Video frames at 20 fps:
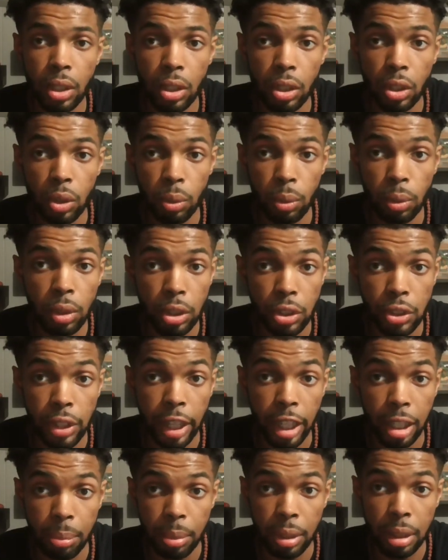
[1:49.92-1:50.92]
You will
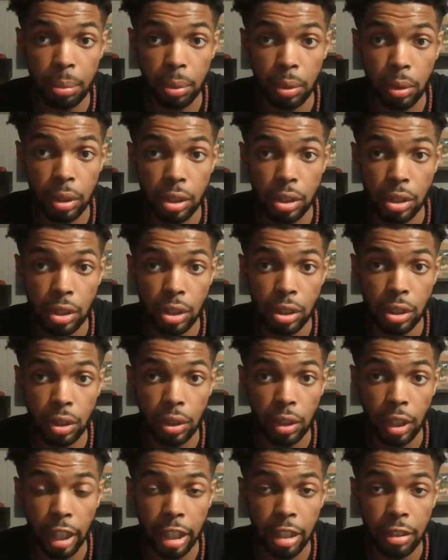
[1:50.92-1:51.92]
attract people into your
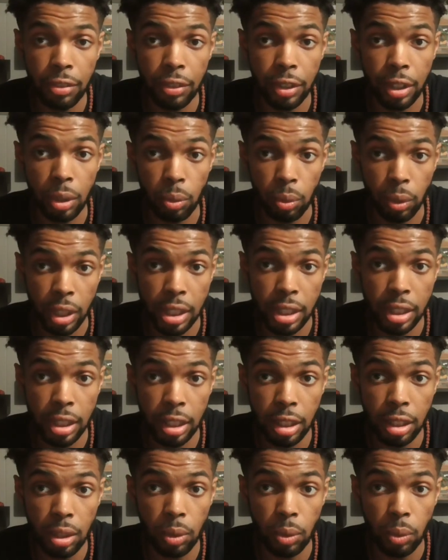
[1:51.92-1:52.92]
life that
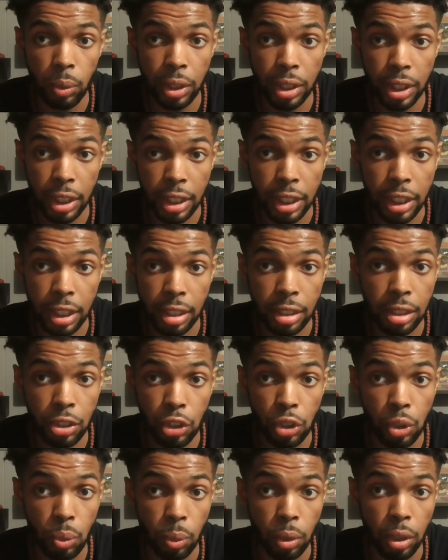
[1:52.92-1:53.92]
resonate with the things
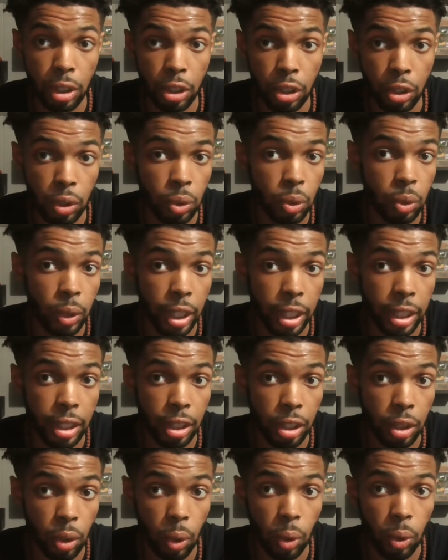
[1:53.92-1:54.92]
that you want to do and the
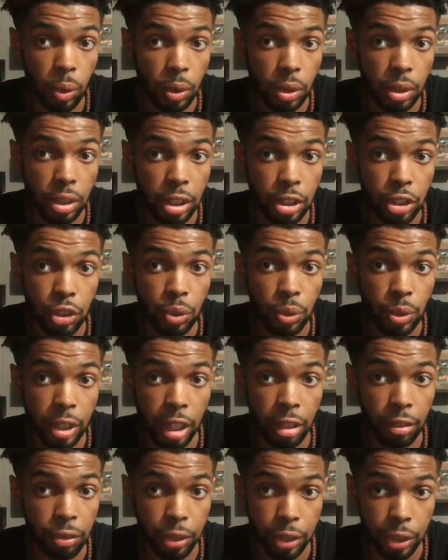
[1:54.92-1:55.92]
goals that you
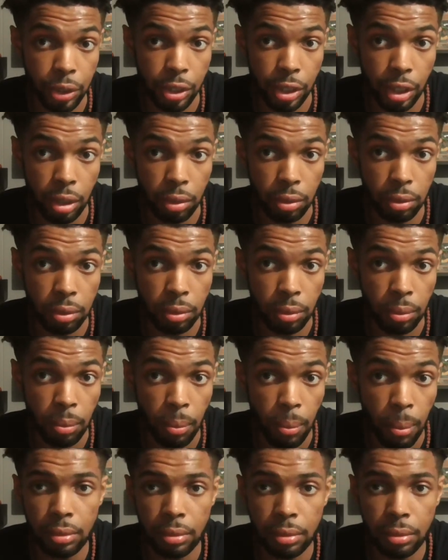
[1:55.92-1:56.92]
set for yourself.
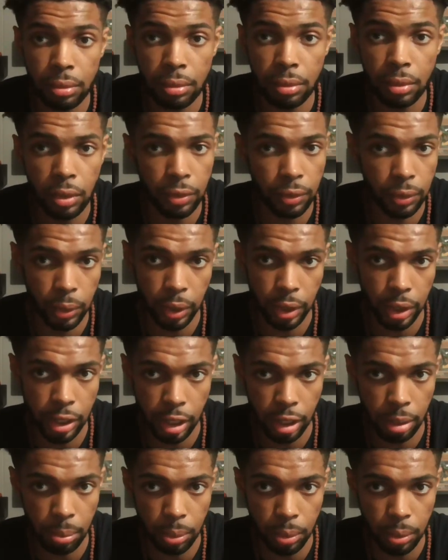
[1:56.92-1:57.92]
For
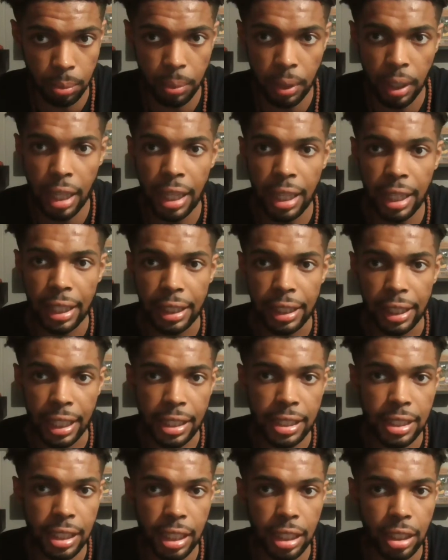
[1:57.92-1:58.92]
example, let's
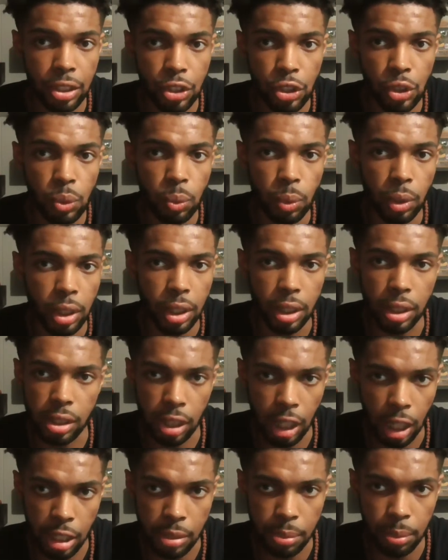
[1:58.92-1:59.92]
say that you wanted to
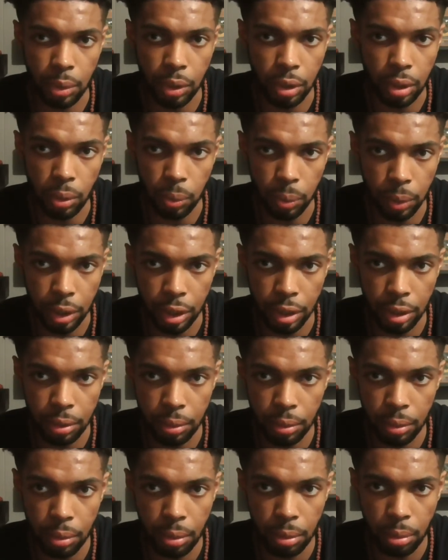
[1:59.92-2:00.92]
stop smoking weed,
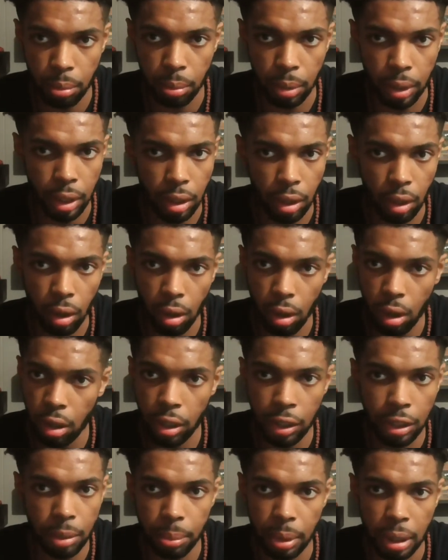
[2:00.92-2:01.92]
but
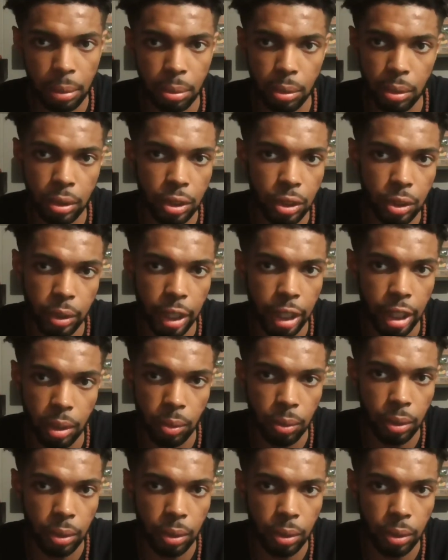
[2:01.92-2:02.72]
all the people who you hang